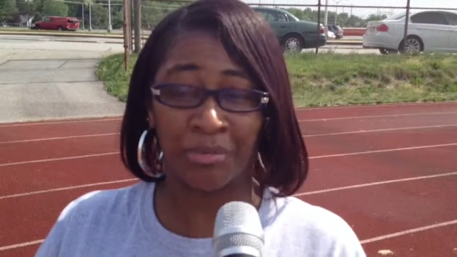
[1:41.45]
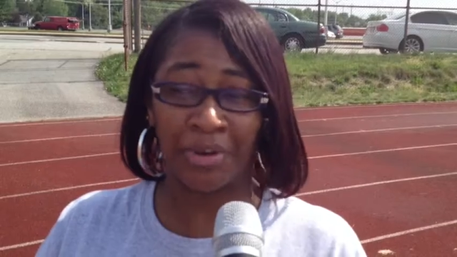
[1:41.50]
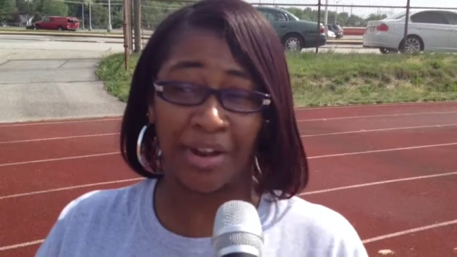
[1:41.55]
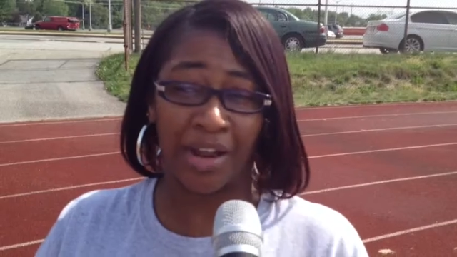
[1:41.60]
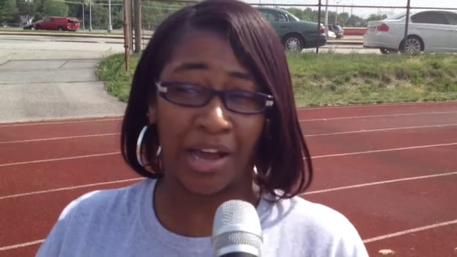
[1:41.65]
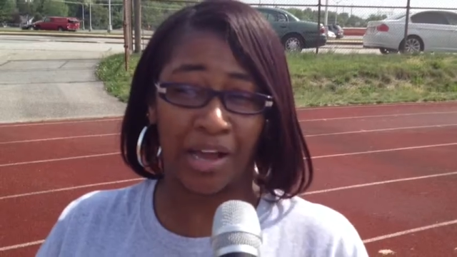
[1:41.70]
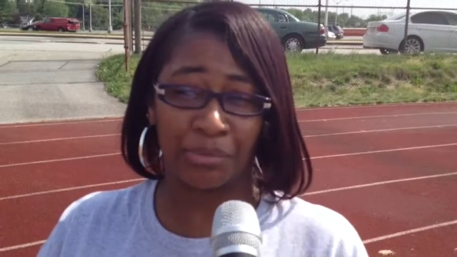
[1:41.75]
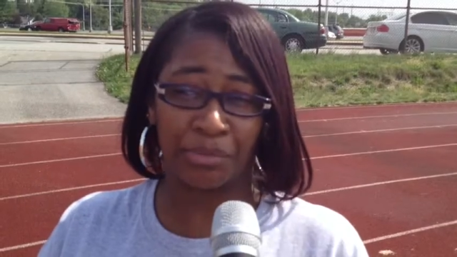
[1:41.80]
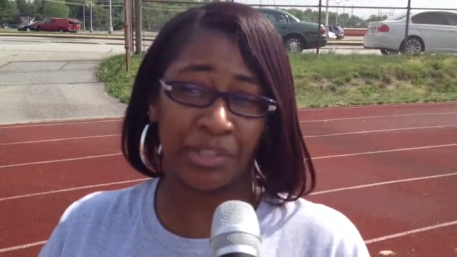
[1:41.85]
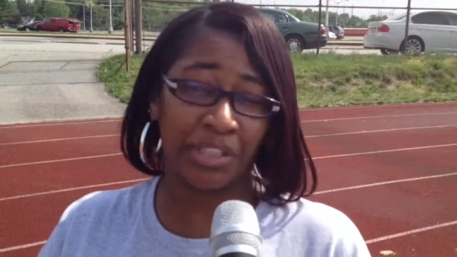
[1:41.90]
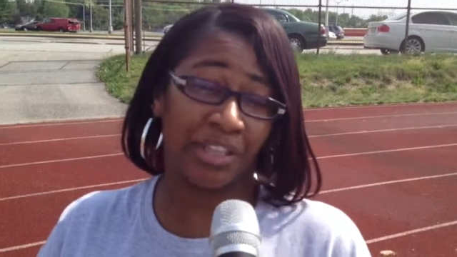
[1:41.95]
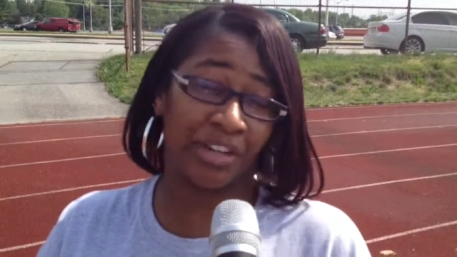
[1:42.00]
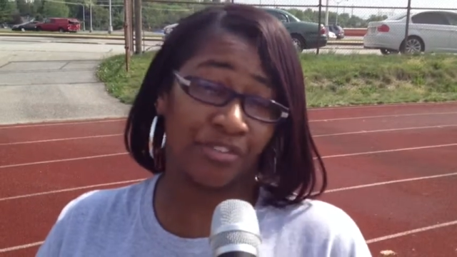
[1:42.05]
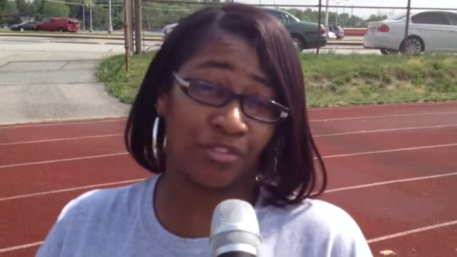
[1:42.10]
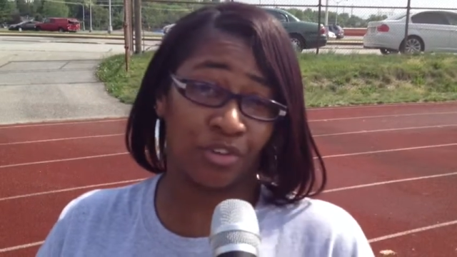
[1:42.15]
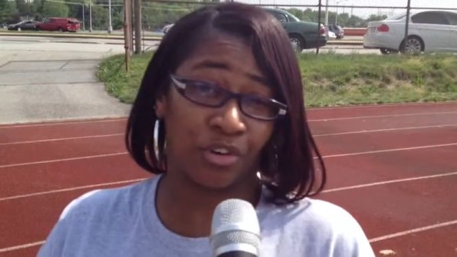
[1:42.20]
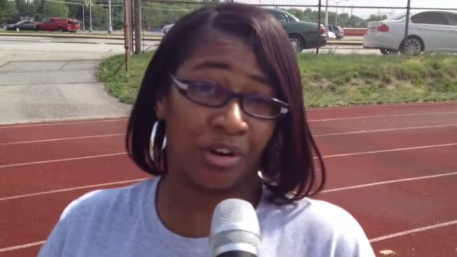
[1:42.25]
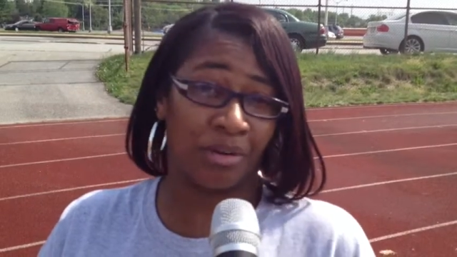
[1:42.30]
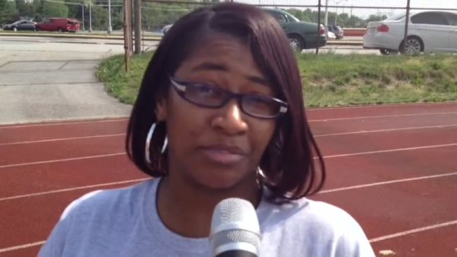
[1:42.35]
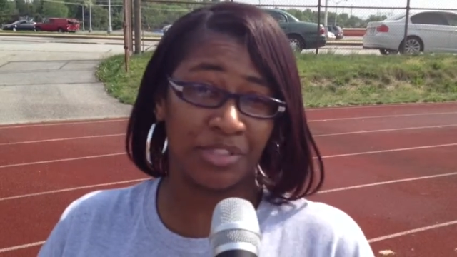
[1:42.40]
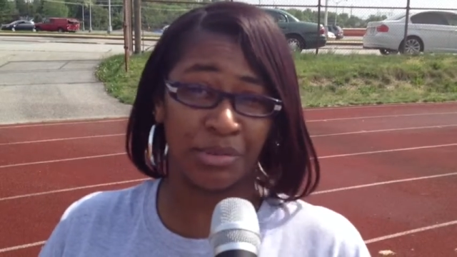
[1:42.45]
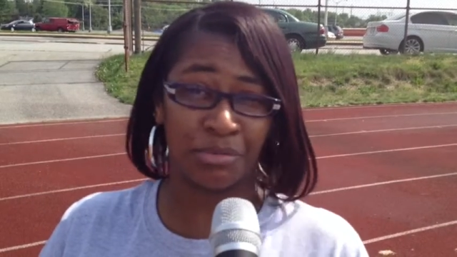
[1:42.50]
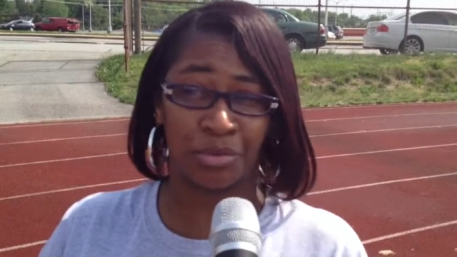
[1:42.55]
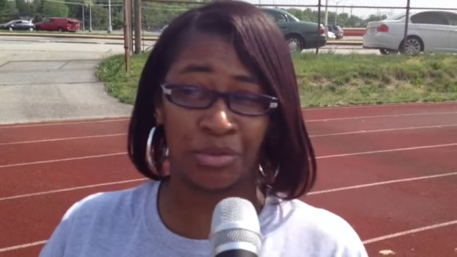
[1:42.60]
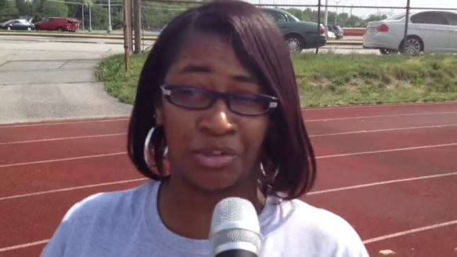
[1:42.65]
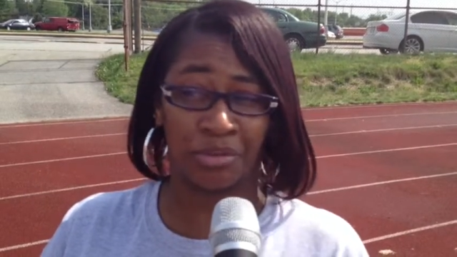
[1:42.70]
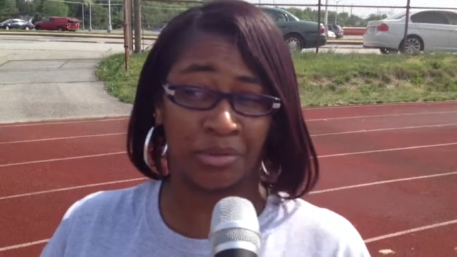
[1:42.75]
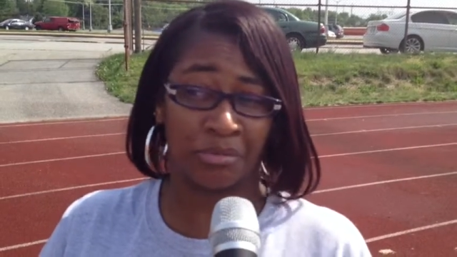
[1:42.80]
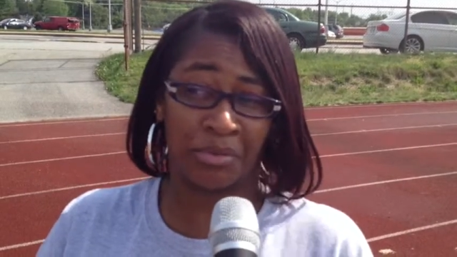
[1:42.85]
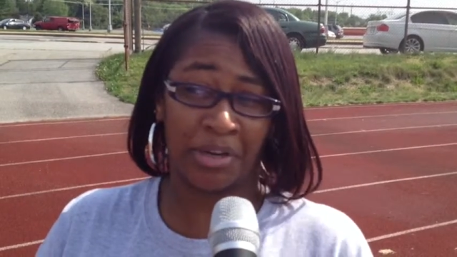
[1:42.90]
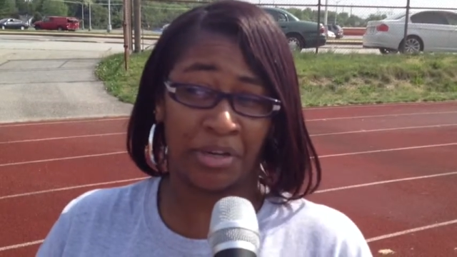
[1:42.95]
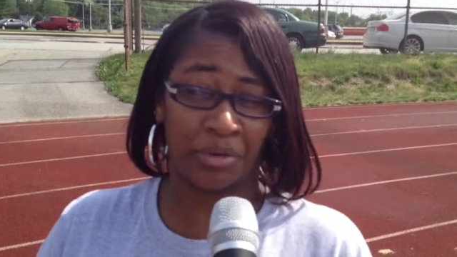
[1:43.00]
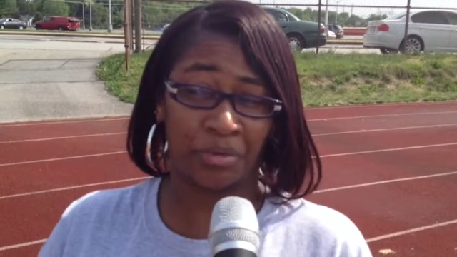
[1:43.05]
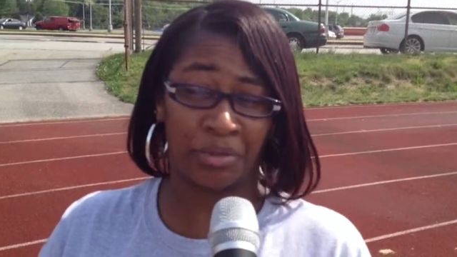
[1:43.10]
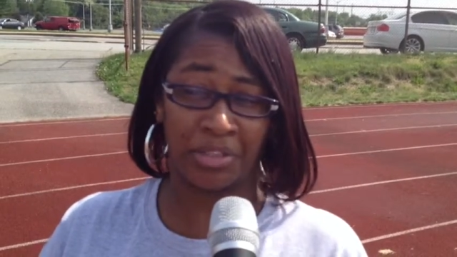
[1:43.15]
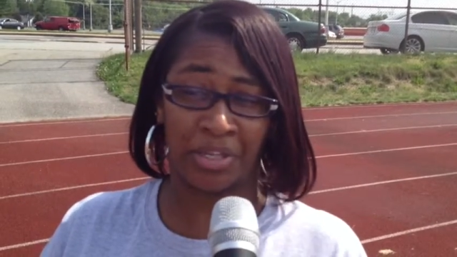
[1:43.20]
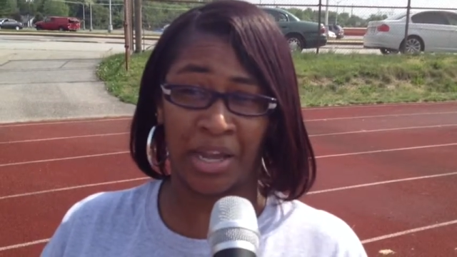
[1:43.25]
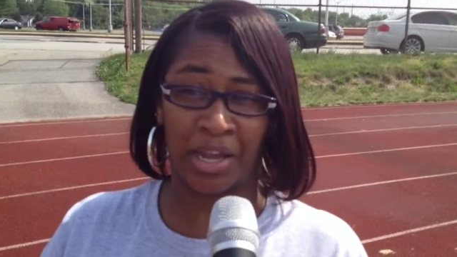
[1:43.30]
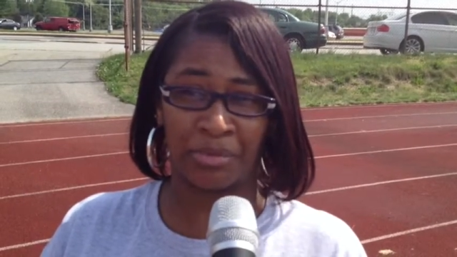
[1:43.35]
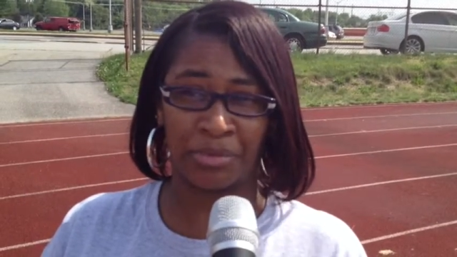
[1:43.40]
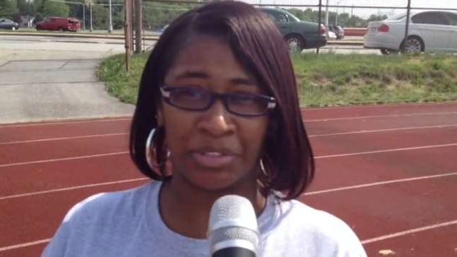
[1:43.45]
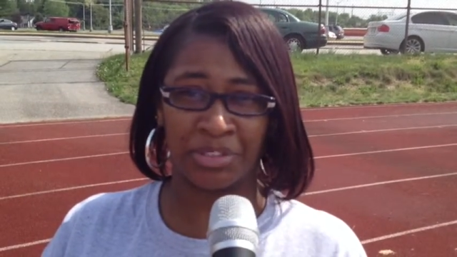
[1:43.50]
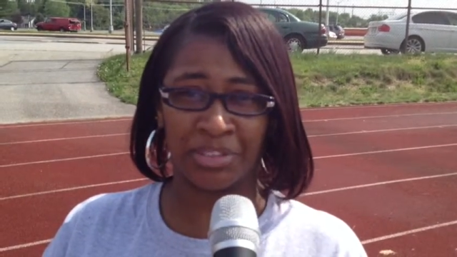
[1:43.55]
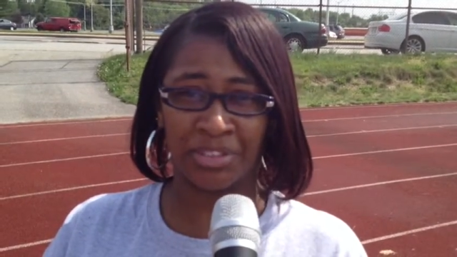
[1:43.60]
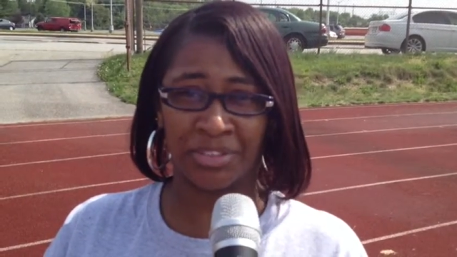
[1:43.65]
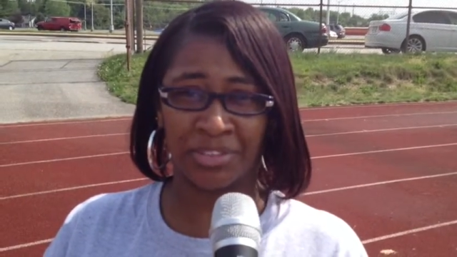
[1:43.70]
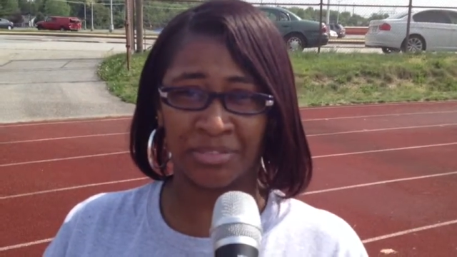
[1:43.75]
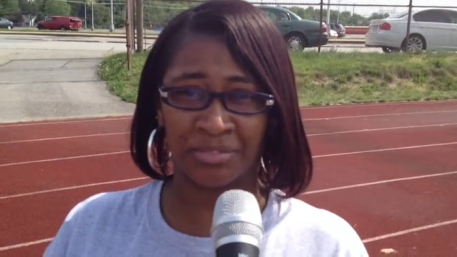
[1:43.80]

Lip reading: and I'll be there for him, supporting him no matter what happens.